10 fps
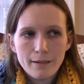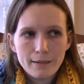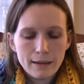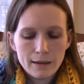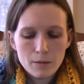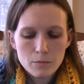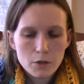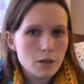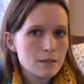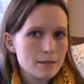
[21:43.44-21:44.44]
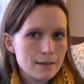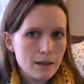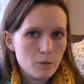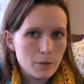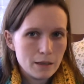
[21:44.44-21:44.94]
yeah, I'm curious to see
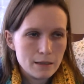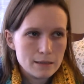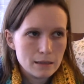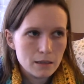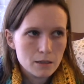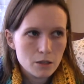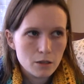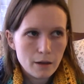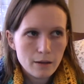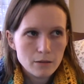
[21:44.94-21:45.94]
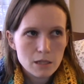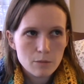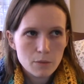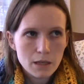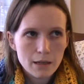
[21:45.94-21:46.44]
how big he's gonna turn out to
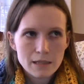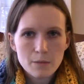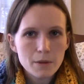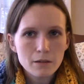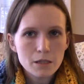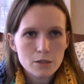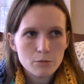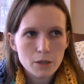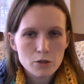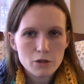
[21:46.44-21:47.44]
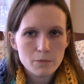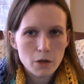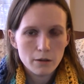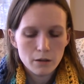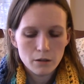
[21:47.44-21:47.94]
be. I typically do much
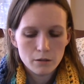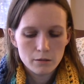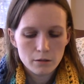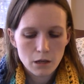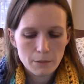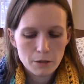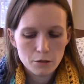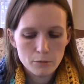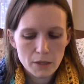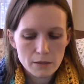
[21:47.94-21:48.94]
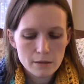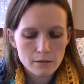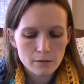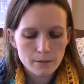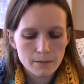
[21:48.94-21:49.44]
smaller amigurumis,
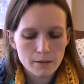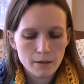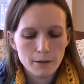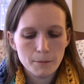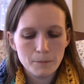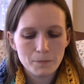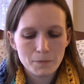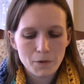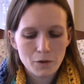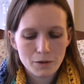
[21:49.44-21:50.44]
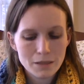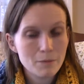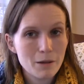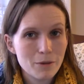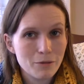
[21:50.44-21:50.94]
so this
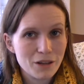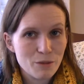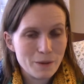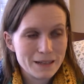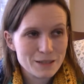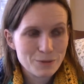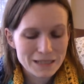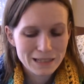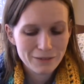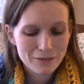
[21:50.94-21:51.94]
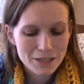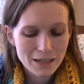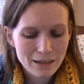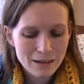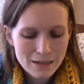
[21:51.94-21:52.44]
might be one of the biggest ones I've ever done.